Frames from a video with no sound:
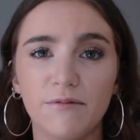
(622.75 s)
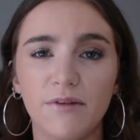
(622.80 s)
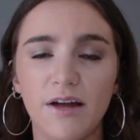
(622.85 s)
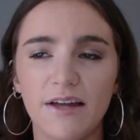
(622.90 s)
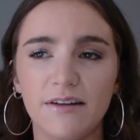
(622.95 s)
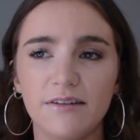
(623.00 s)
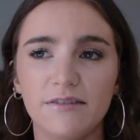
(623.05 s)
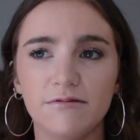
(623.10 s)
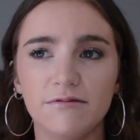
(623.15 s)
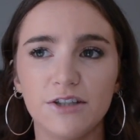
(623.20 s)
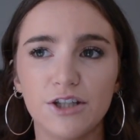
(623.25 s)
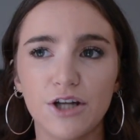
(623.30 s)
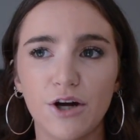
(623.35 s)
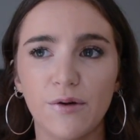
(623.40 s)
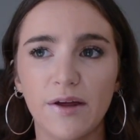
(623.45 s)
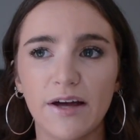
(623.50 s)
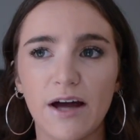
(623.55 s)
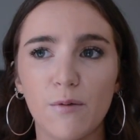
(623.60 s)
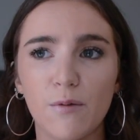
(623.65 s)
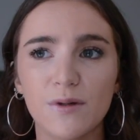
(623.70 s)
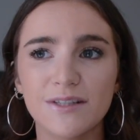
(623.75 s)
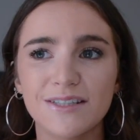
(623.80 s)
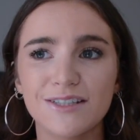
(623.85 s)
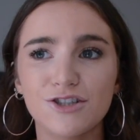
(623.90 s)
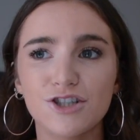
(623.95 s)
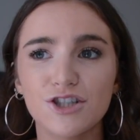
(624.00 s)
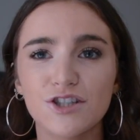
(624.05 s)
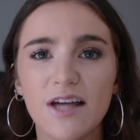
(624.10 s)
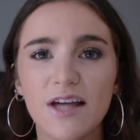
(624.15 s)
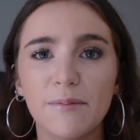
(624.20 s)
and you know, like, I
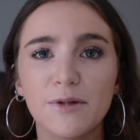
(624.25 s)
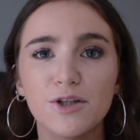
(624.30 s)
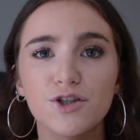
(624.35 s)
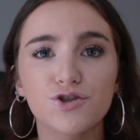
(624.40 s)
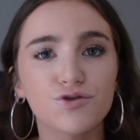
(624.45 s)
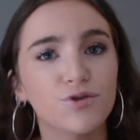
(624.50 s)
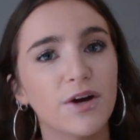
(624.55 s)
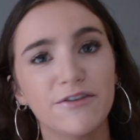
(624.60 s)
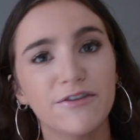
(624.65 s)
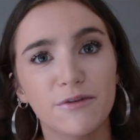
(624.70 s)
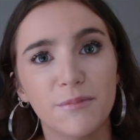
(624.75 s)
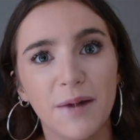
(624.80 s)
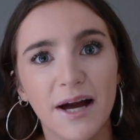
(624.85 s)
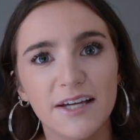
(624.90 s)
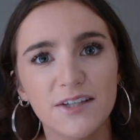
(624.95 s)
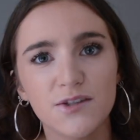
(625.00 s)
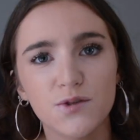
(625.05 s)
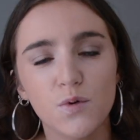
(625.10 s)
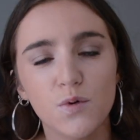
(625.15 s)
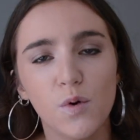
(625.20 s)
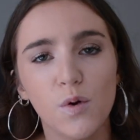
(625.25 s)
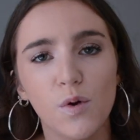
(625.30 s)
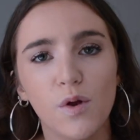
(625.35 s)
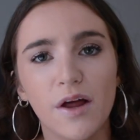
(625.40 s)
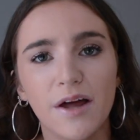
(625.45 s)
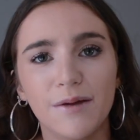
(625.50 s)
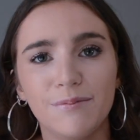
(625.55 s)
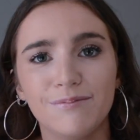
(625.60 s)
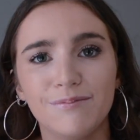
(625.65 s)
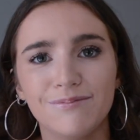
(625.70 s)
wasn't just coming straight from high school,
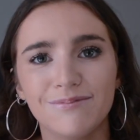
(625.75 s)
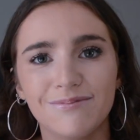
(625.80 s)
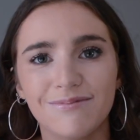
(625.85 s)
and